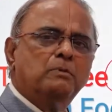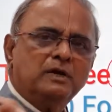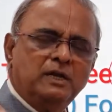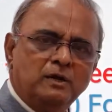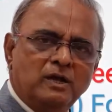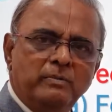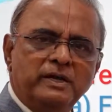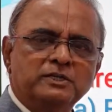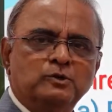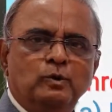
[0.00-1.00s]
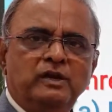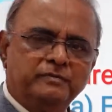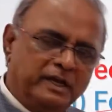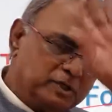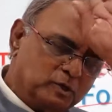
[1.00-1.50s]
about TQM in a school
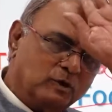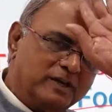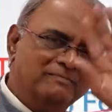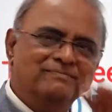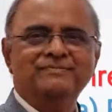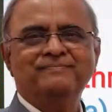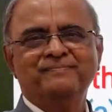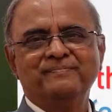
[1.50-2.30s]
if there is no team.